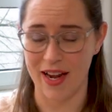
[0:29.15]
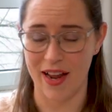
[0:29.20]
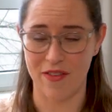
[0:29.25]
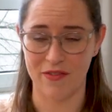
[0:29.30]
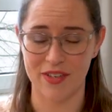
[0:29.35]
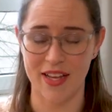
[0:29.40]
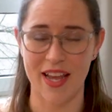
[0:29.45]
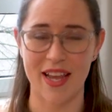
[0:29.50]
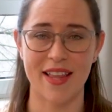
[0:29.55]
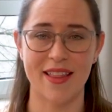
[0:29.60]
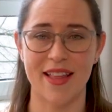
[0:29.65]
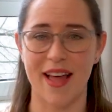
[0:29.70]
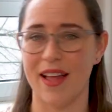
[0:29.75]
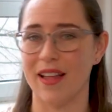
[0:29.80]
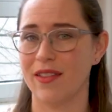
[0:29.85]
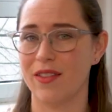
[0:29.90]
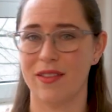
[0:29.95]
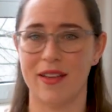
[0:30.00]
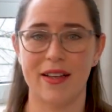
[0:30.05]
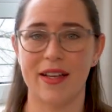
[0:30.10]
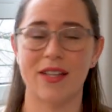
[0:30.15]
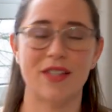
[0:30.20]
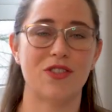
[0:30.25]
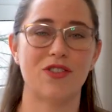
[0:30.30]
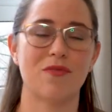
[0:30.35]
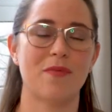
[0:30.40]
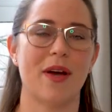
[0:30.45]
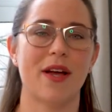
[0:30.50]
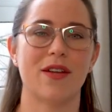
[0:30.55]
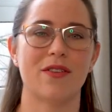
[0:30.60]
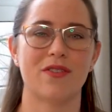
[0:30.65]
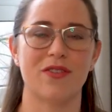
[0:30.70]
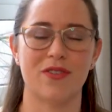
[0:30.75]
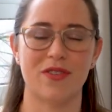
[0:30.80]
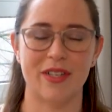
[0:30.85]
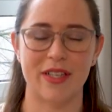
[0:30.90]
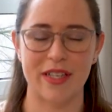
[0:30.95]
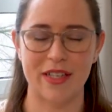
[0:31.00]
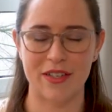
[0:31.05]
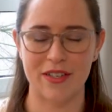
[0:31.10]
and I've taken that into my
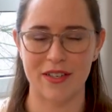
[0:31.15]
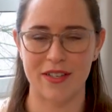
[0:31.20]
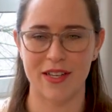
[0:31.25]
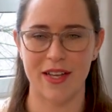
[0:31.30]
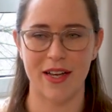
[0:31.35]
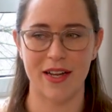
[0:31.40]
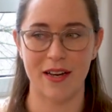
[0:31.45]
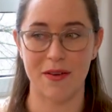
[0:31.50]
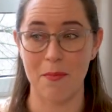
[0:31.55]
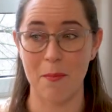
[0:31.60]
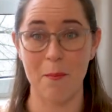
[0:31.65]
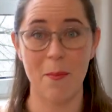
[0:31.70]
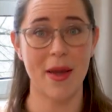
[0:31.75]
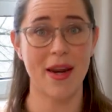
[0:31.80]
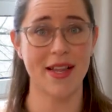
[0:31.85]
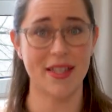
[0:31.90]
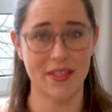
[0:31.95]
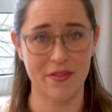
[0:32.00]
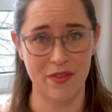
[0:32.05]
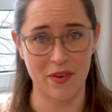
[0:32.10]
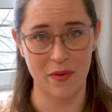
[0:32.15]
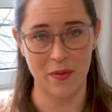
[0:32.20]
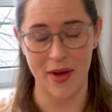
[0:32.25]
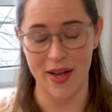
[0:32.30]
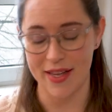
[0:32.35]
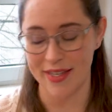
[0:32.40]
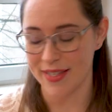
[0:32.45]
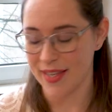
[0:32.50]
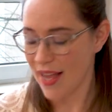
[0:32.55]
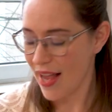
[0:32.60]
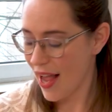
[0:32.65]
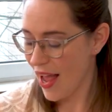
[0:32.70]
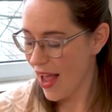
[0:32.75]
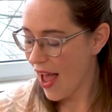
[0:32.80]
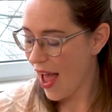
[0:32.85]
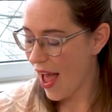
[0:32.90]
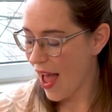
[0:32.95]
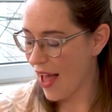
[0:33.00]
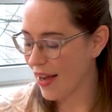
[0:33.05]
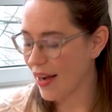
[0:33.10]
adult years in many different ways,
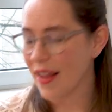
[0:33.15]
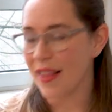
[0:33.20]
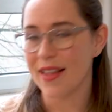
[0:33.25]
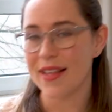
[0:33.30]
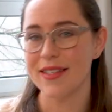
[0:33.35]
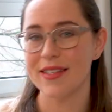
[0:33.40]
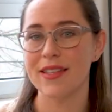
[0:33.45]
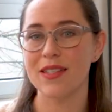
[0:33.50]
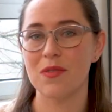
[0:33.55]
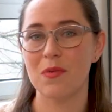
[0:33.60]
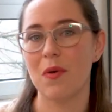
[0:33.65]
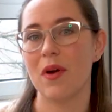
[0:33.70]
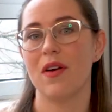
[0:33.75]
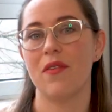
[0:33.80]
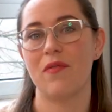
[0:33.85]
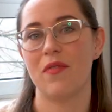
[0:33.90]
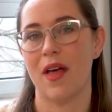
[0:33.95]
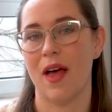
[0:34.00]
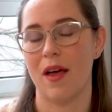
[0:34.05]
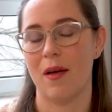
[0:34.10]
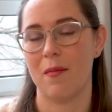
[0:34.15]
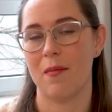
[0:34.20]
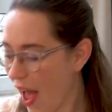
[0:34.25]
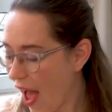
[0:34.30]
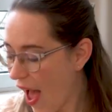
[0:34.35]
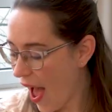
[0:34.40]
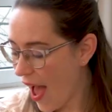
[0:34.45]
and this is one of them.